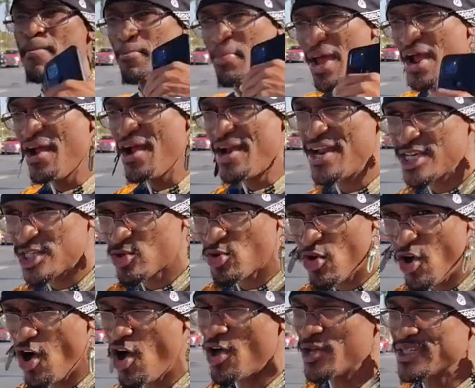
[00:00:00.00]
And bearing this
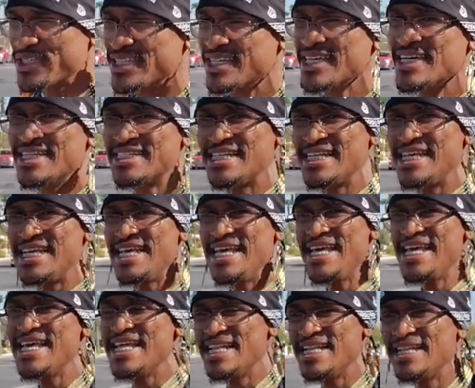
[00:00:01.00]
cross to the
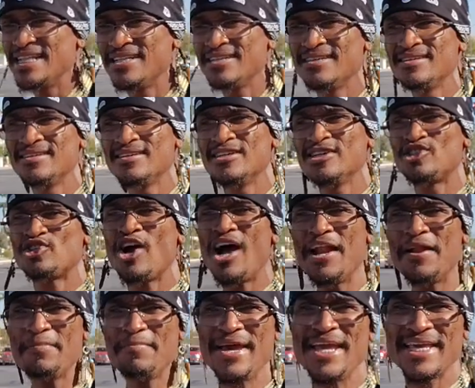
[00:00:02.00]
end.
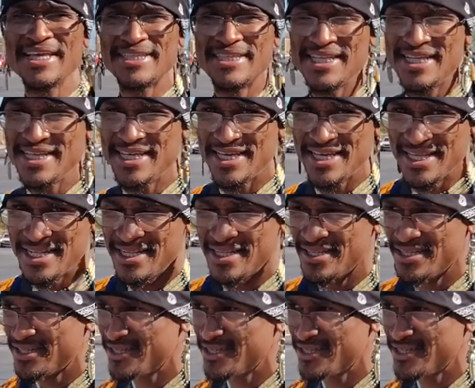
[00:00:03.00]
Trying to make it to the end.